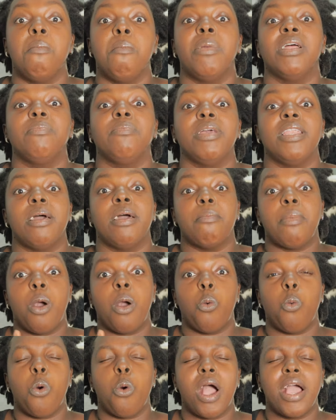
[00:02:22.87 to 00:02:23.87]
But my number
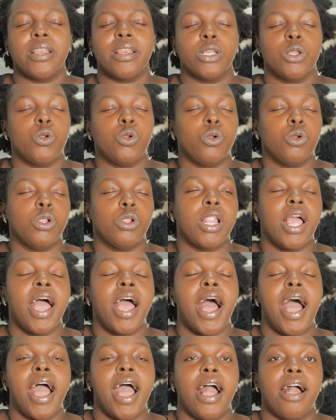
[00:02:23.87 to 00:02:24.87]
one goal,
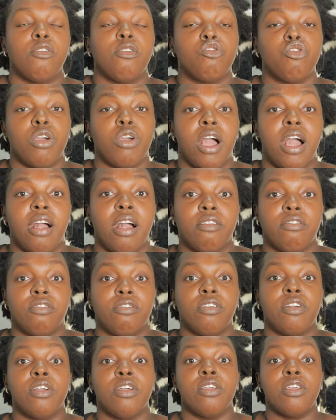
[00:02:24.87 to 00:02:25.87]
I have to have,